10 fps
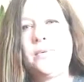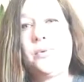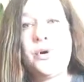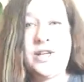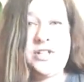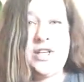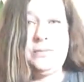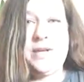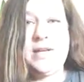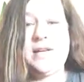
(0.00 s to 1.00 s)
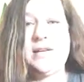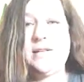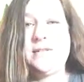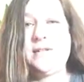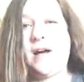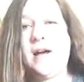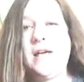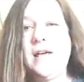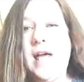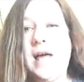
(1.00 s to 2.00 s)
preaching because
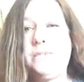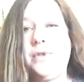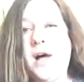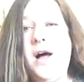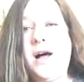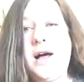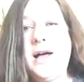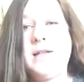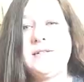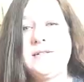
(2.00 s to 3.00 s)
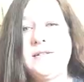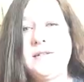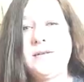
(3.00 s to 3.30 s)
I am not